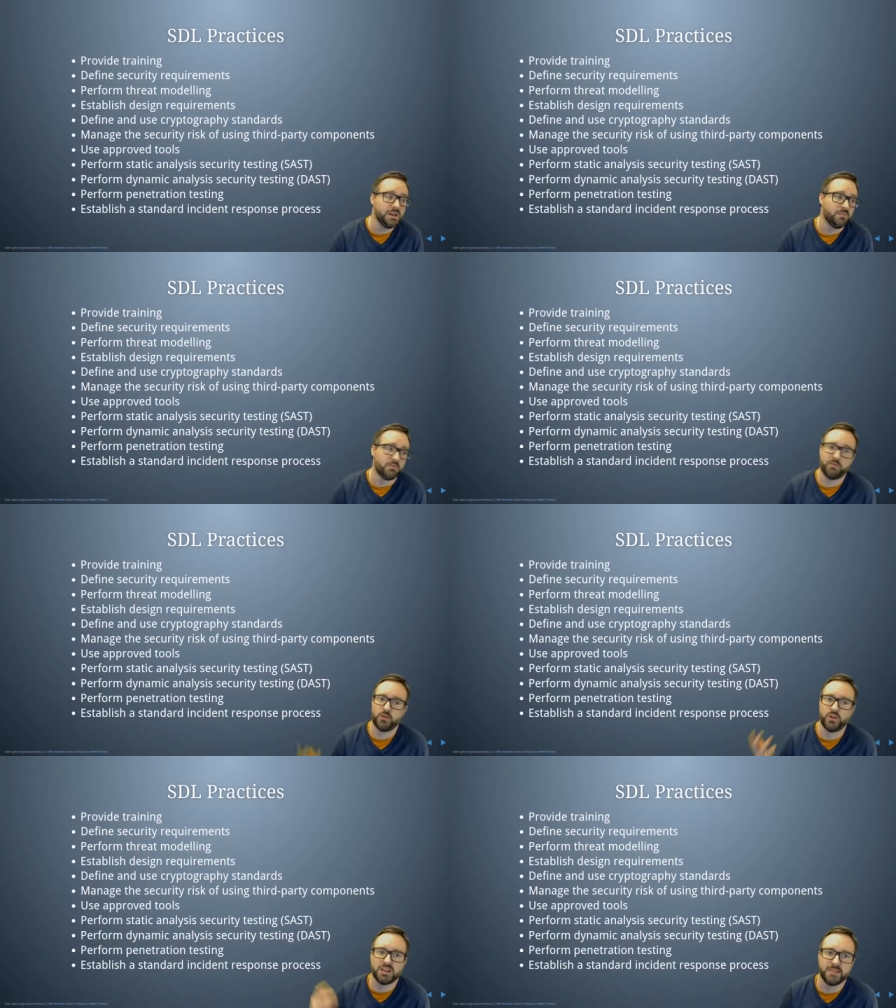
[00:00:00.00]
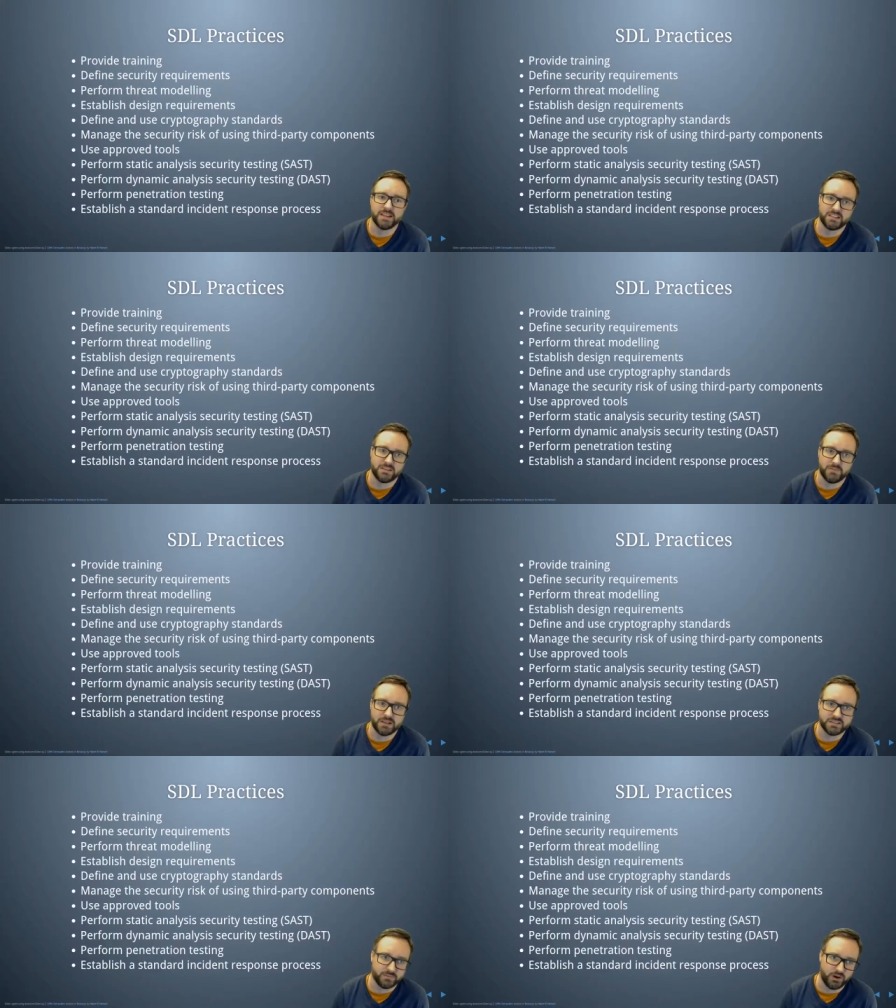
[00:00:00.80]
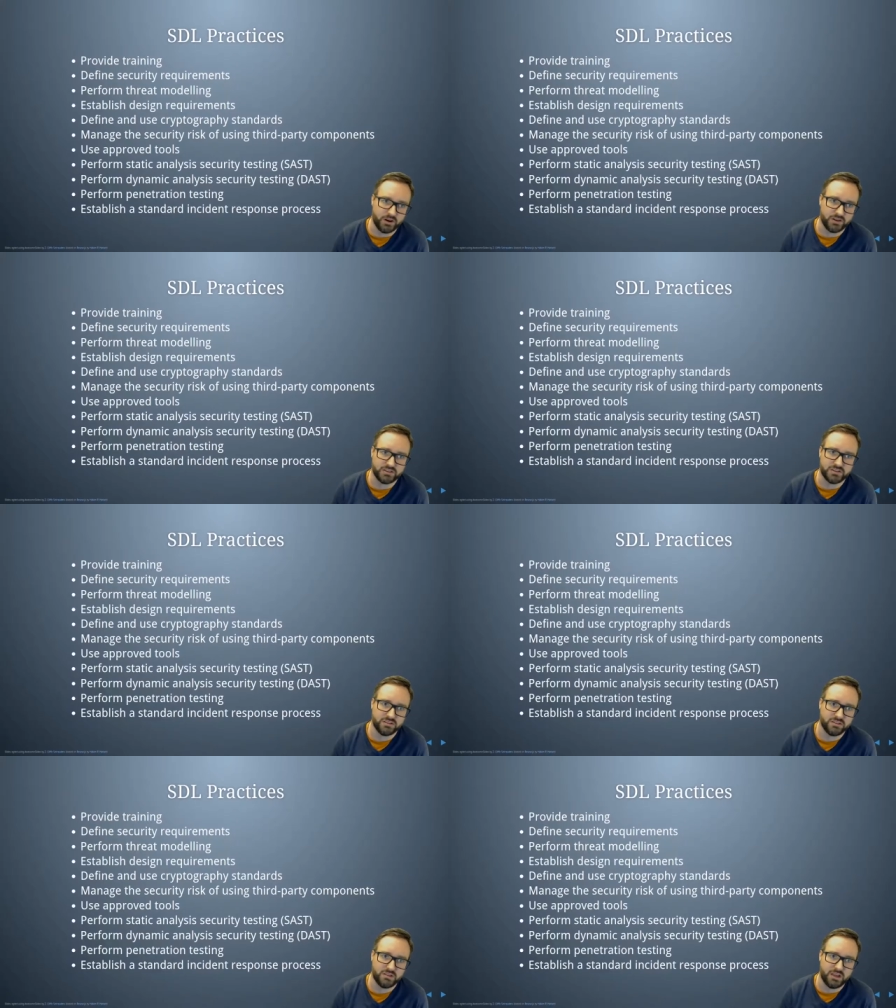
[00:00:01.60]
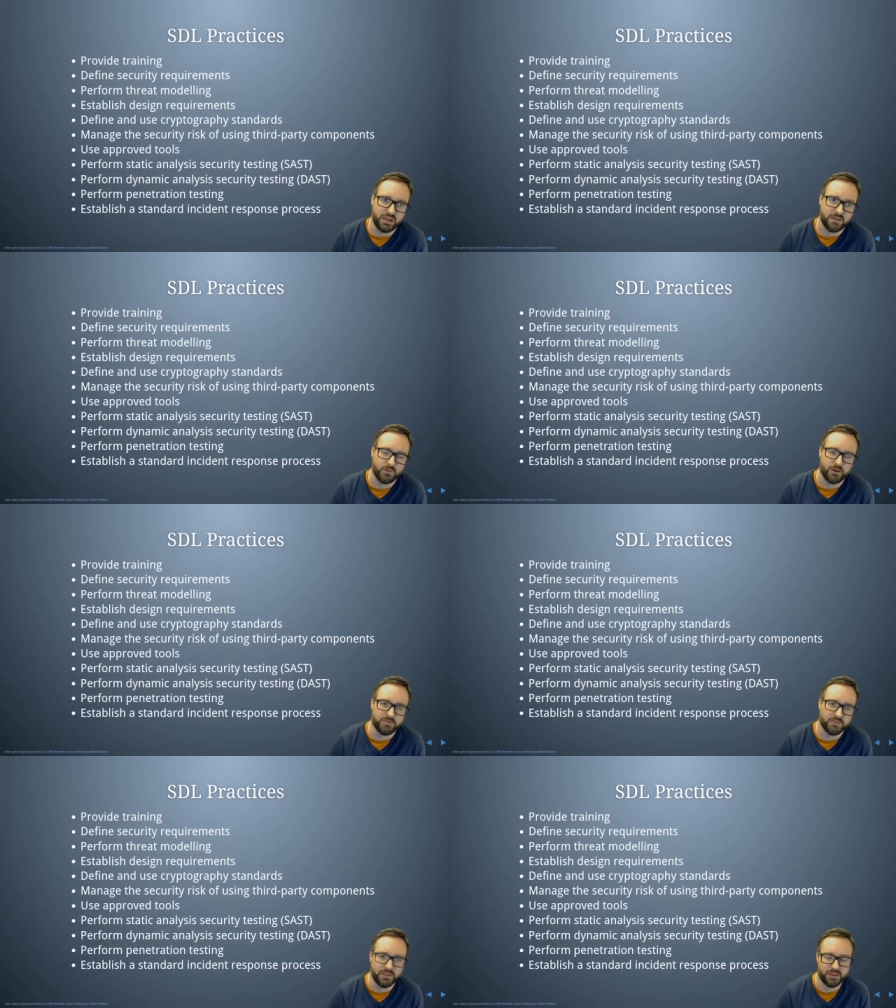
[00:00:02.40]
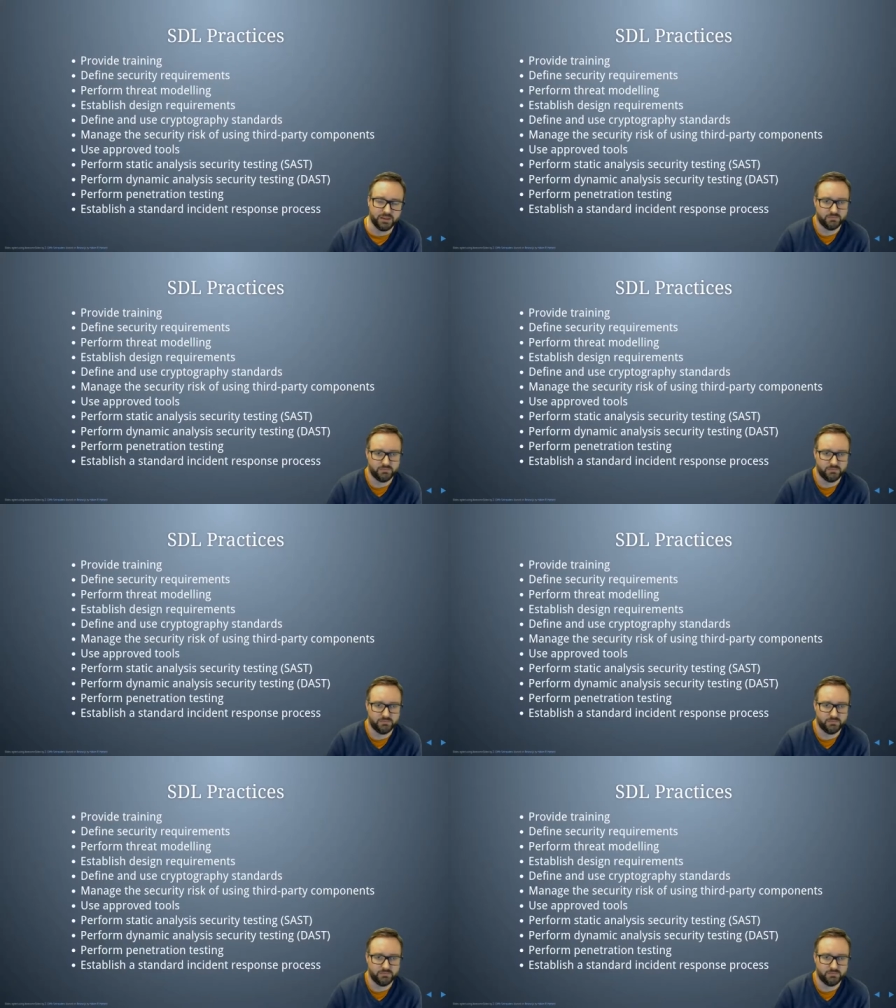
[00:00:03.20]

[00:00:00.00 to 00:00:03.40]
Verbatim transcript: before you commit to the master branch, um, of the